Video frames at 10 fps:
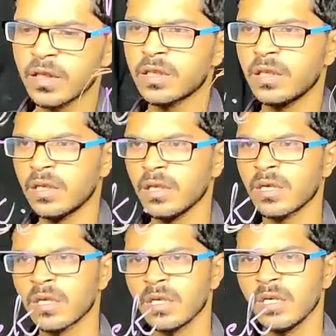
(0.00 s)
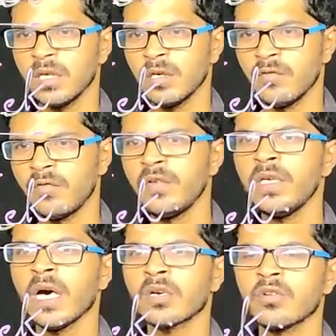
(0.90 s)
this we
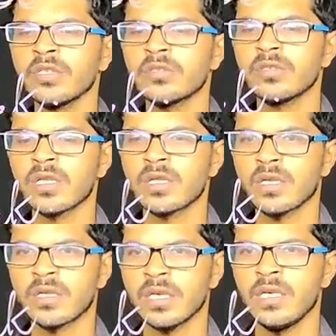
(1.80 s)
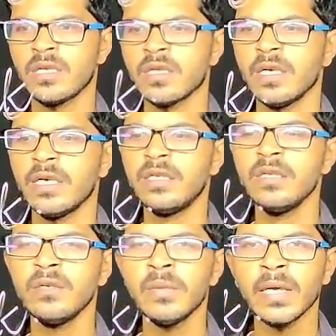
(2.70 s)
are going to discuss is
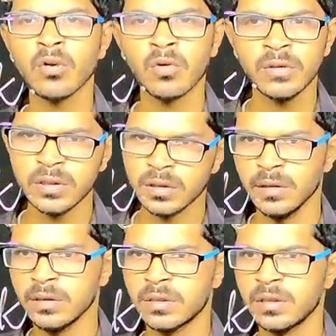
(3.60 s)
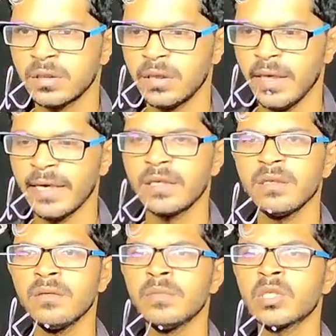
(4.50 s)
dermatologist. A
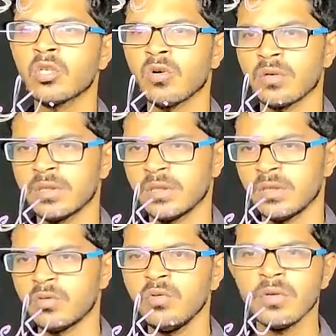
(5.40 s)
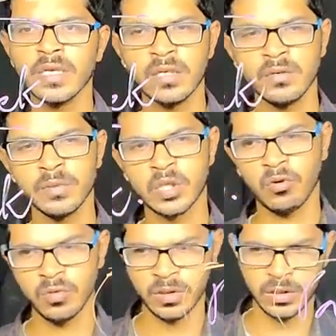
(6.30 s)
dermatologist. Who is a
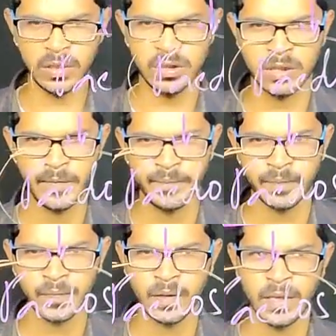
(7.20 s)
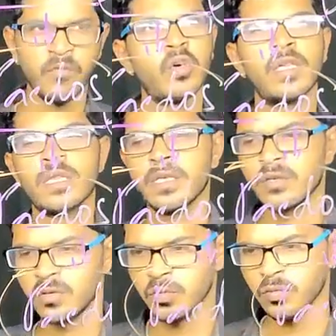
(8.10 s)
dermatologist? What does he
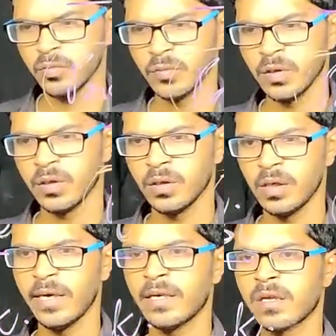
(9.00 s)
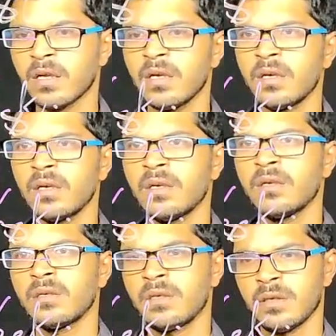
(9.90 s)
do? Let's
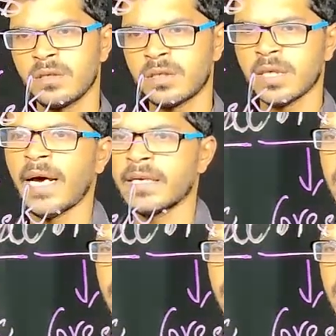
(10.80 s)
start.